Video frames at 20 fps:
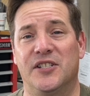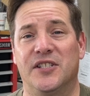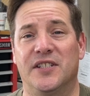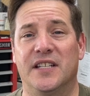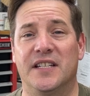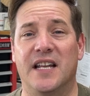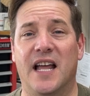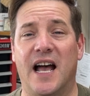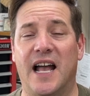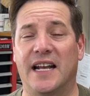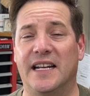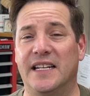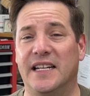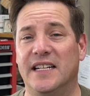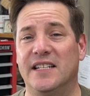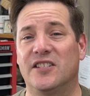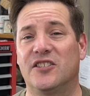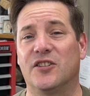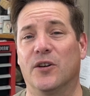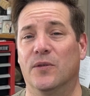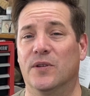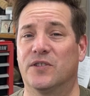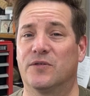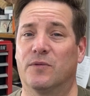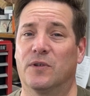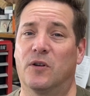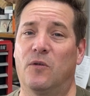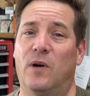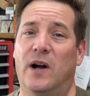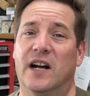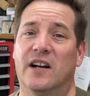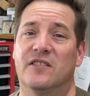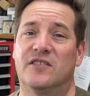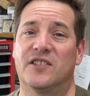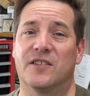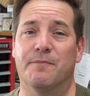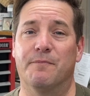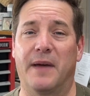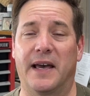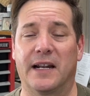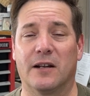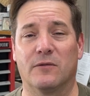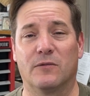in the 90s, so it's required some metal